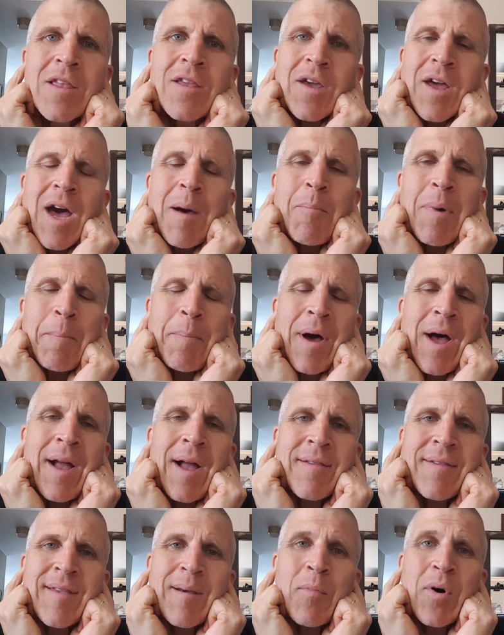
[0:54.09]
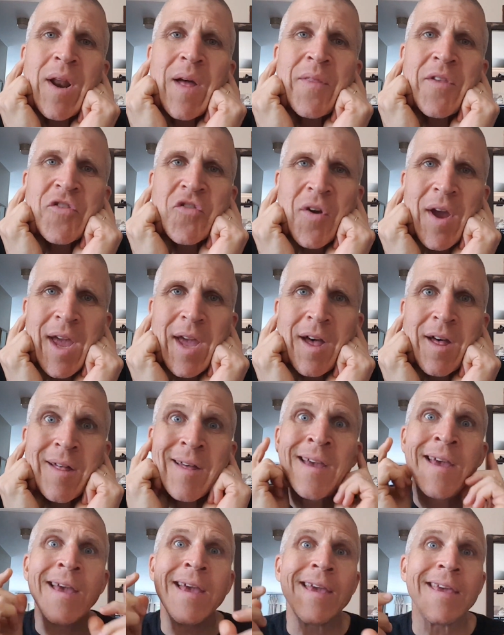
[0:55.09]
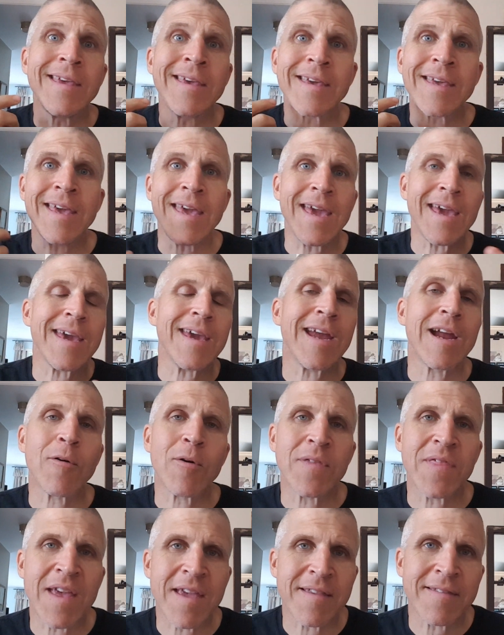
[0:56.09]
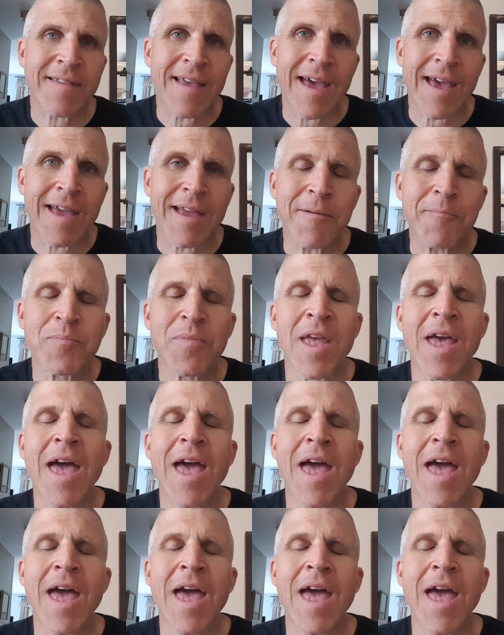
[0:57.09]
and you come upon someone on the trail, you can't hear what they say.